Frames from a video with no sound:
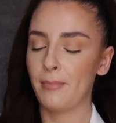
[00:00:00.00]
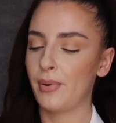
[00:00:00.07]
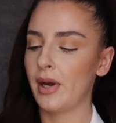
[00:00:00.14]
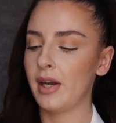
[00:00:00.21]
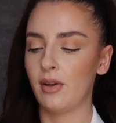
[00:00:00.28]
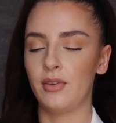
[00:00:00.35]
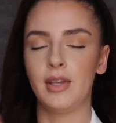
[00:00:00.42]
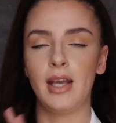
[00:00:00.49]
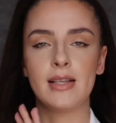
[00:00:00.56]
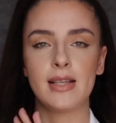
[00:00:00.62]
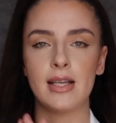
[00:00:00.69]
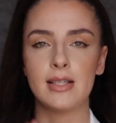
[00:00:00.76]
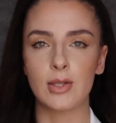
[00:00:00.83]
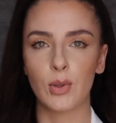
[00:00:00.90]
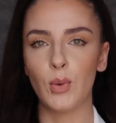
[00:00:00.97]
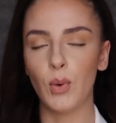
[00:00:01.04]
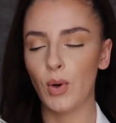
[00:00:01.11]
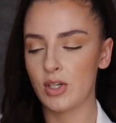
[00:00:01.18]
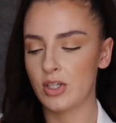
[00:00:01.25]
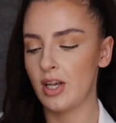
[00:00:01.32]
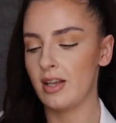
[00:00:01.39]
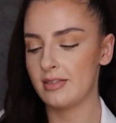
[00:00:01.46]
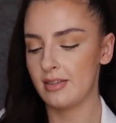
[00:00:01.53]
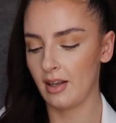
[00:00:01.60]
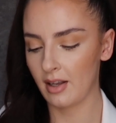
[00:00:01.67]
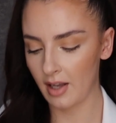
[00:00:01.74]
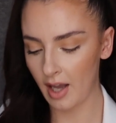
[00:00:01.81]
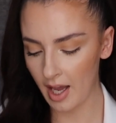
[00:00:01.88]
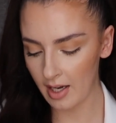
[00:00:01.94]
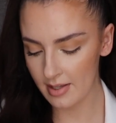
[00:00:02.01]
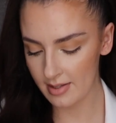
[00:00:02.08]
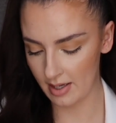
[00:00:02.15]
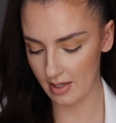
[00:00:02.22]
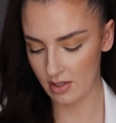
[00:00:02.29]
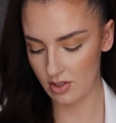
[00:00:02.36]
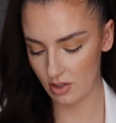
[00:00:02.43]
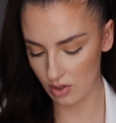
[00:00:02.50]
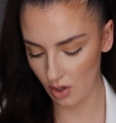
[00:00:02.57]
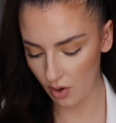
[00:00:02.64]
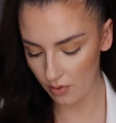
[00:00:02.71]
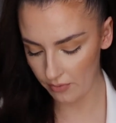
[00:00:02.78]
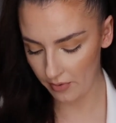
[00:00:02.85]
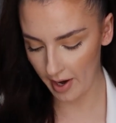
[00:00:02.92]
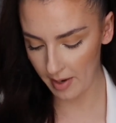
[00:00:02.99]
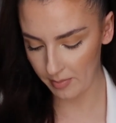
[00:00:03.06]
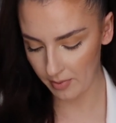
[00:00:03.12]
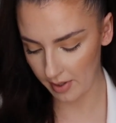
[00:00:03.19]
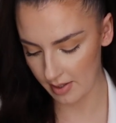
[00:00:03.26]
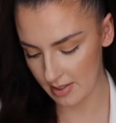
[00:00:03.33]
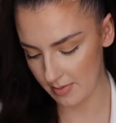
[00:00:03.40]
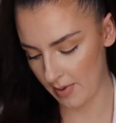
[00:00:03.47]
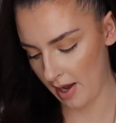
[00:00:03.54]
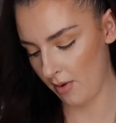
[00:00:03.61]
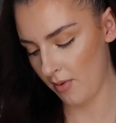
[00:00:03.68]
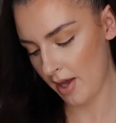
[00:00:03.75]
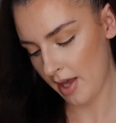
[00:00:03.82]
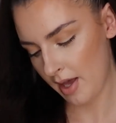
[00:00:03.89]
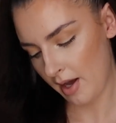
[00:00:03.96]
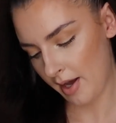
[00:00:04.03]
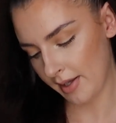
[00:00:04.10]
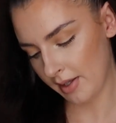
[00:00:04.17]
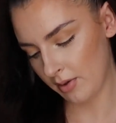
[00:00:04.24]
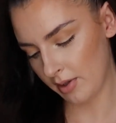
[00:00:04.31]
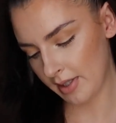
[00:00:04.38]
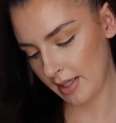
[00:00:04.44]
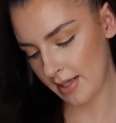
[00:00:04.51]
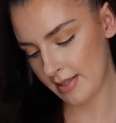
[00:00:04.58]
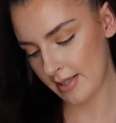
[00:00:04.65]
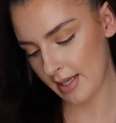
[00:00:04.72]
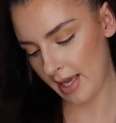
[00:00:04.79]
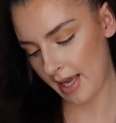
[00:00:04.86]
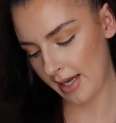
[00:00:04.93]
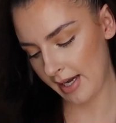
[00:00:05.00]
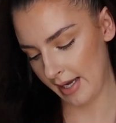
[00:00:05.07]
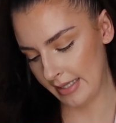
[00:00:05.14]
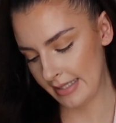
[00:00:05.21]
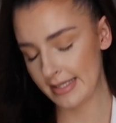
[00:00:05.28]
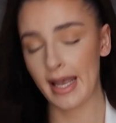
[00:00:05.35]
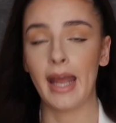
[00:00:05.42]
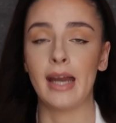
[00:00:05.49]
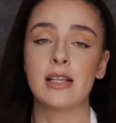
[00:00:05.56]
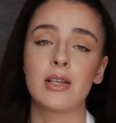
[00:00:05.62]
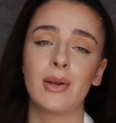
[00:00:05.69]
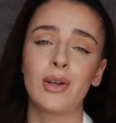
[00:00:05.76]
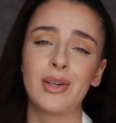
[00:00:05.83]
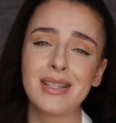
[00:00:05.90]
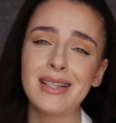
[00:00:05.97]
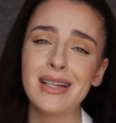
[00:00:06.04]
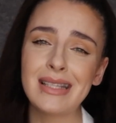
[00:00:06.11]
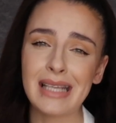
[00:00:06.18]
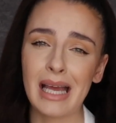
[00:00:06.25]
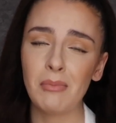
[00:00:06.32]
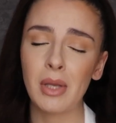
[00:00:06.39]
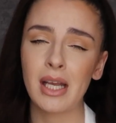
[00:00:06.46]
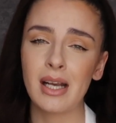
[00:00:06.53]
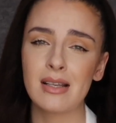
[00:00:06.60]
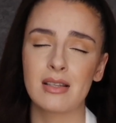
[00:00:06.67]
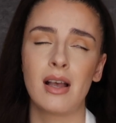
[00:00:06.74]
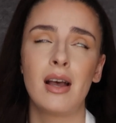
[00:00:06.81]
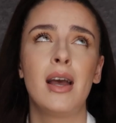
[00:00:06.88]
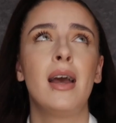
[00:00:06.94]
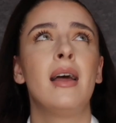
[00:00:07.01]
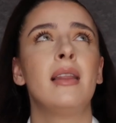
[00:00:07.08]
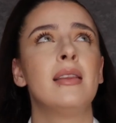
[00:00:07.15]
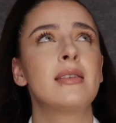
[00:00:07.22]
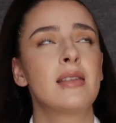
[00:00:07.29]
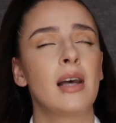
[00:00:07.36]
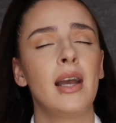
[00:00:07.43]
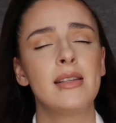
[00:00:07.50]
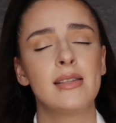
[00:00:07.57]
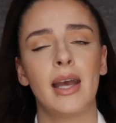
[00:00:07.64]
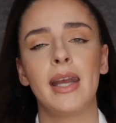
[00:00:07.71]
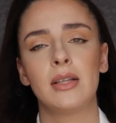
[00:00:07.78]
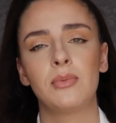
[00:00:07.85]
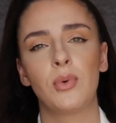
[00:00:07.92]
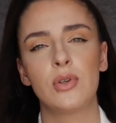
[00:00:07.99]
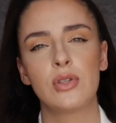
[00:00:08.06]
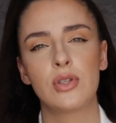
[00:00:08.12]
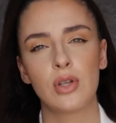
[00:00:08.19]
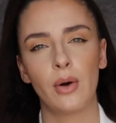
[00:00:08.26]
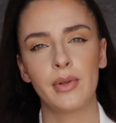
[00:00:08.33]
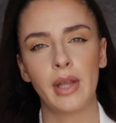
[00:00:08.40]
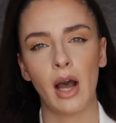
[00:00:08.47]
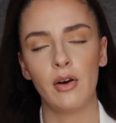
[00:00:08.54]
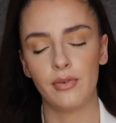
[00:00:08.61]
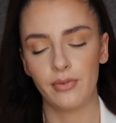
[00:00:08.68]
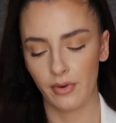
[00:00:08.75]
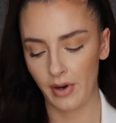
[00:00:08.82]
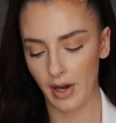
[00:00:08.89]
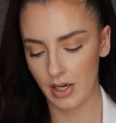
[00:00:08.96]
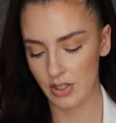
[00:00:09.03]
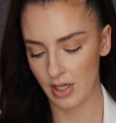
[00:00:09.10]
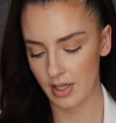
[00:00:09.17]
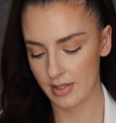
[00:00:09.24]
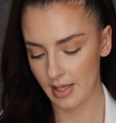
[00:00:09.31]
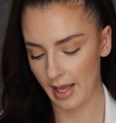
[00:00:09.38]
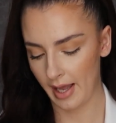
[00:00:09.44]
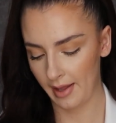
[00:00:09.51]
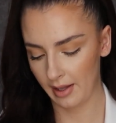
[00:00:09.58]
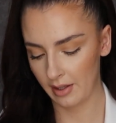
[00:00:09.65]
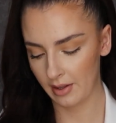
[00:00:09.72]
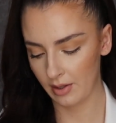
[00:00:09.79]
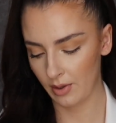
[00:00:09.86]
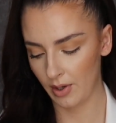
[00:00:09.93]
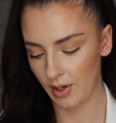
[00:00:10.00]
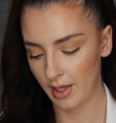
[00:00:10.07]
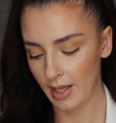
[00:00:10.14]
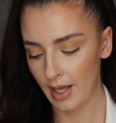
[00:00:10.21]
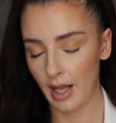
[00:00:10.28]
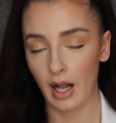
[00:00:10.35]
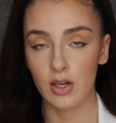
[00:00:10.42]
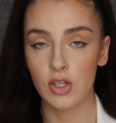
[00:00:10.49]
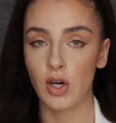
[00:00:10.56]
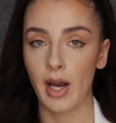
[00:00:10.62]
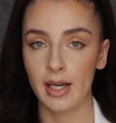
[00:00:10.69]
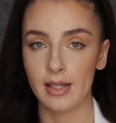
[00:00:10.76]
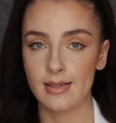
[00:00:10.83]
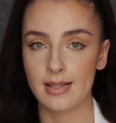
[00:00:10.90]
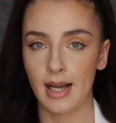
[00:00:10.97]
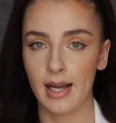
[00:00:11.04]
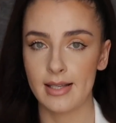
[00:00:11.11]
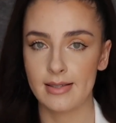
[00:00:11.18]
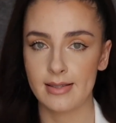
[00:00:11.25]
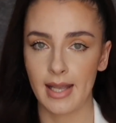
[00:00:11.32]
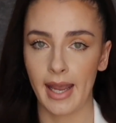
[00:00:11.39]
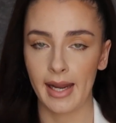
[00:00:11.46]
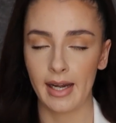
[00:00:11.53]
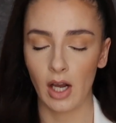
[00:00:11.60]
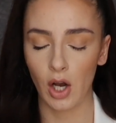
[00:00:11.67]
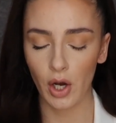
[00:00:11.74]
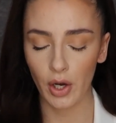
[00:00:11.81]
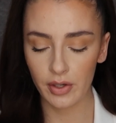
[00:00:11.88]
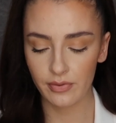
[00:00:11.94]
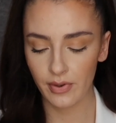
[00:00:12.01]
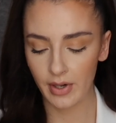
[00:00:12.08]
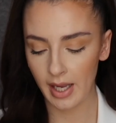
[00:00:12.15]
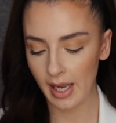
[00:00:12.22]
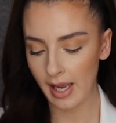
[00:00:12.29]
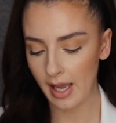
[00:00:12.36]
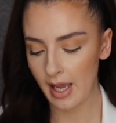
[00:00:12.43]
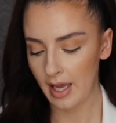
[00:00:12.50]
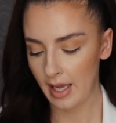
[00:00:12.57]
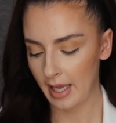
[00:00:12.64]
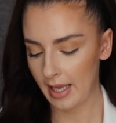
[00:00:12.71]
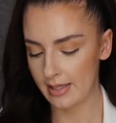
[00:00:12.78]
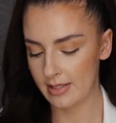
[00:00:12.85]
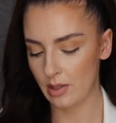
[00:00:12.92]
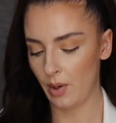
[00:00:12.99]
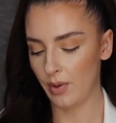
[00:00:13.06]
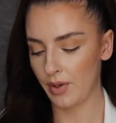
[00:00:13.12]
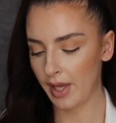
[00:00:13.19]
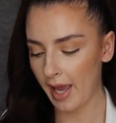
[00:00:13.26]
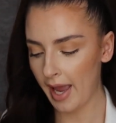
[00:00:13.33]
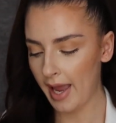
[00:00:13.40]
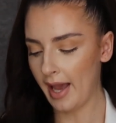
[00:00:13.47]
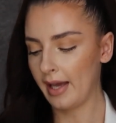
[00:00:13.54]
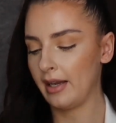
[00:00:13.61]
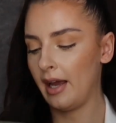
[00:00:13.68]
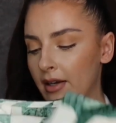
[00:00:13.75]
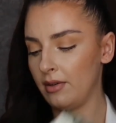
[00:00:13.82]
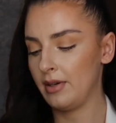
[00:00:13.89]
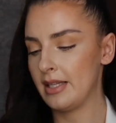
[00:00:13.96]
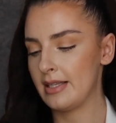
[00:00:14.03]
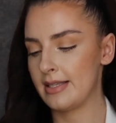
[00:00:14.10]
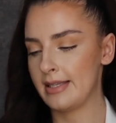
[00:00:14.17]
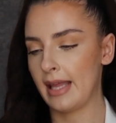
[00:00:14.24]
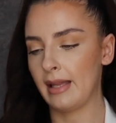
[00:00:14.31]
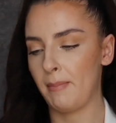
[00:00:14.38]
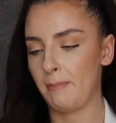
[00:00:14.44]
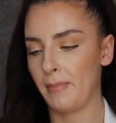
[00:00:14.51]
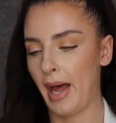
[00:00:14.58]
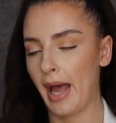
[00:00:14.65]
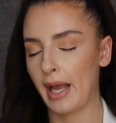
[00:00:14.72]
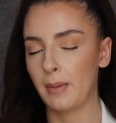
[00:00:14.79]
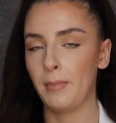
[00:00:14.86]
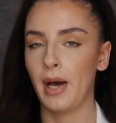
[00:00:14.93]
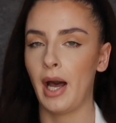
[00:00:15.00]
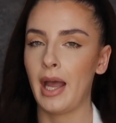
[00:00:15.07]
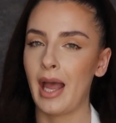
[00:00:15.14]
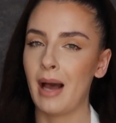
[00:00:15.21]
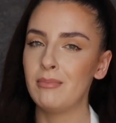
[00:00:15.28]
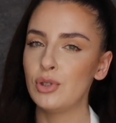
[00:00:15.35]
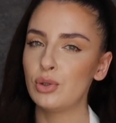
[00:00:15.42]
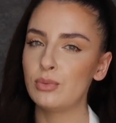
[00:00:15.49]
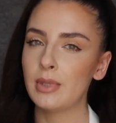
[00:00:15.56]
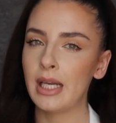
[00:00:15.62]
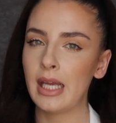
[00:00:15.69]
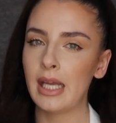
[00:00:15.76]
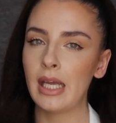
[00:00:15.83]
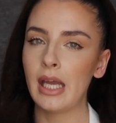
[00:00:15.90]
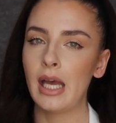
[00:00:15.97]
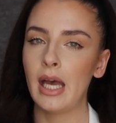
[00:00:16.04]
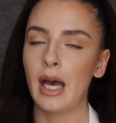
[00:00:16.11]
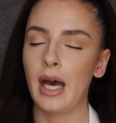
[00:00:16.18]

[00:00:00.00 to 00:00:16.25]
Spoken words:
print on this is gorgeous. The colors are so vibrant as well. I got this in a 10, so I got this in a 10 because the size 8 was sold out for ages and I thought I'll try in a size 10. Hopefully it's okay and I don't need to send it back, but I am normally